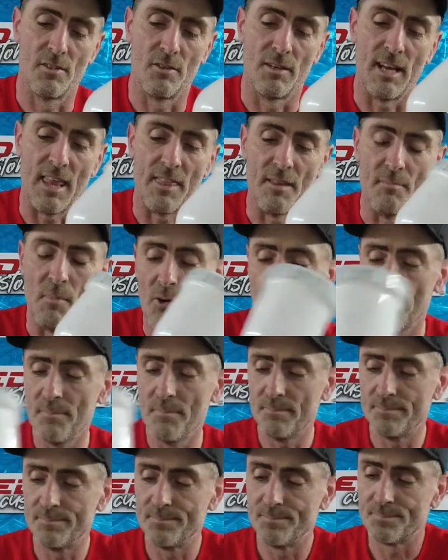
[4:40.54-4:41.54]
to get them
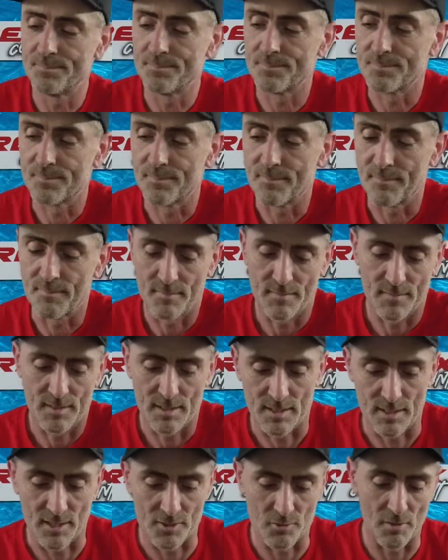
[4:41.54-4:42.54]
on.
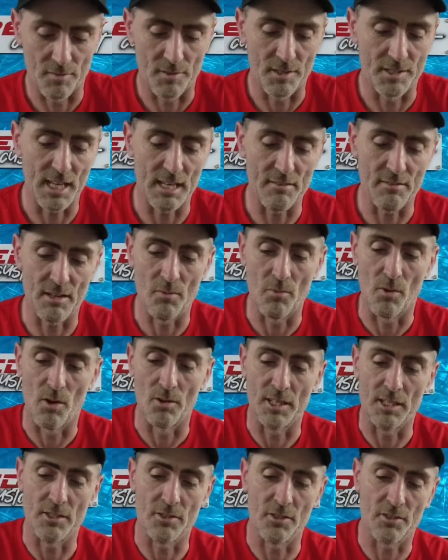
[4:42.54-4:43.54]
As with the
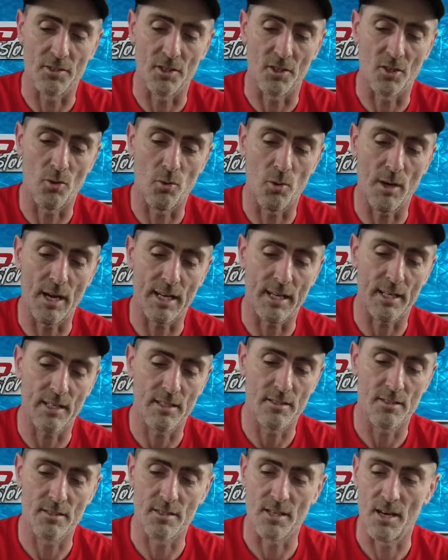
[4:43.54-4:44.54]
dv1, it's just a
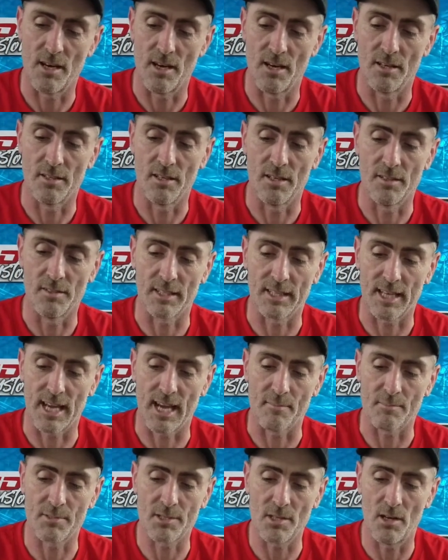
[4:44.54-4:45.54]
quick turn and the
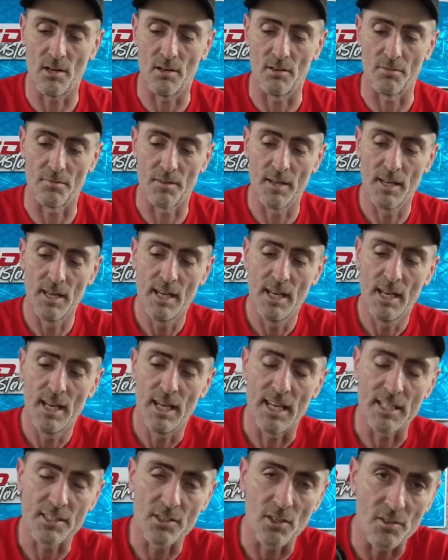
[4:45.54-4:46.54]
cap's off.
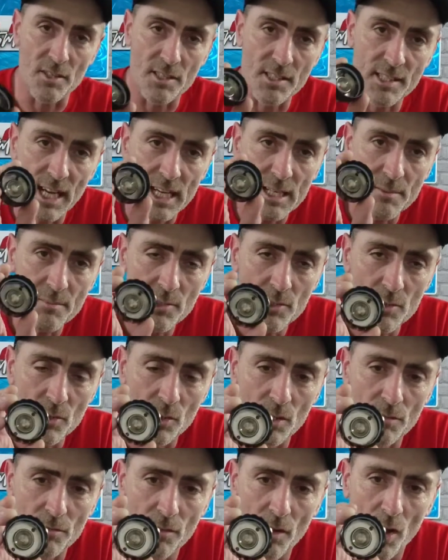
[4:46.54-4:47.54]
It's got the same
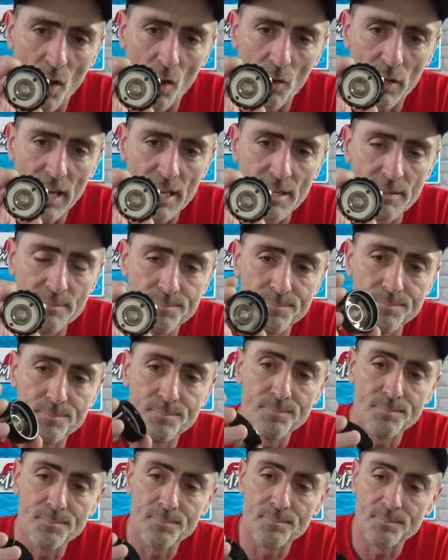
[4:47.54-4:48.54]
sort of locking
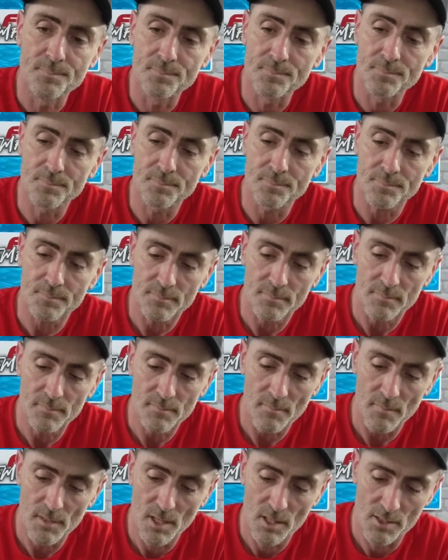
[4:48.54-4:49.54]

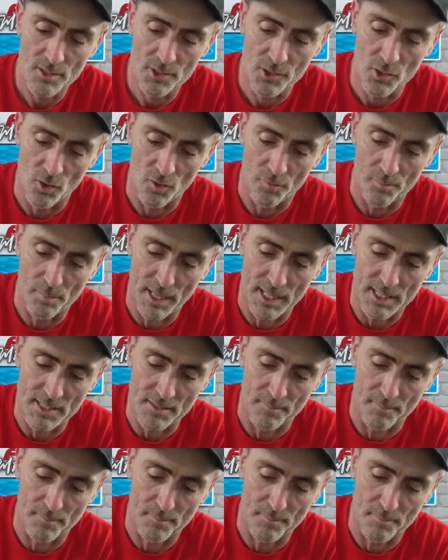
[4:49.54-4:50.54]
sort of
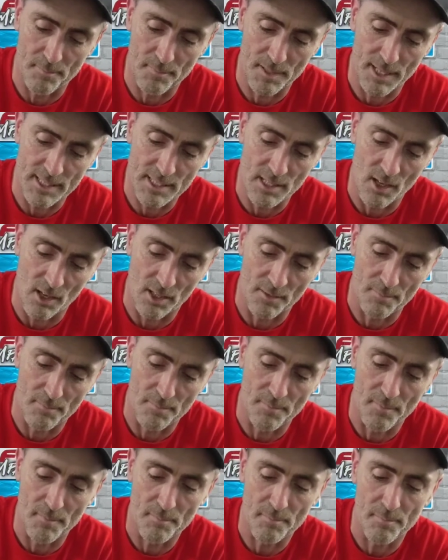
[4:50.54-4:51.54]
piece of, it's like
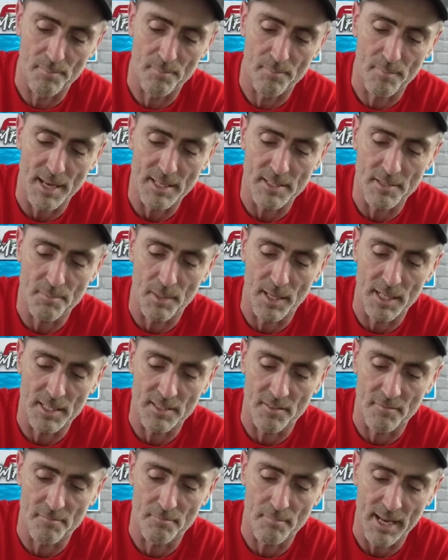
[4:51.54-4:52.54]
a bent
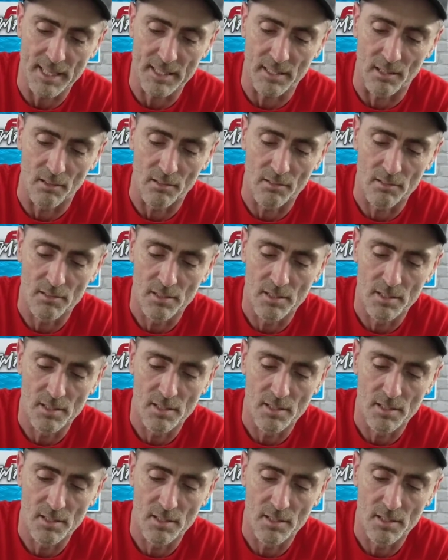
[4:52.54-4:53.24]
piece of metal,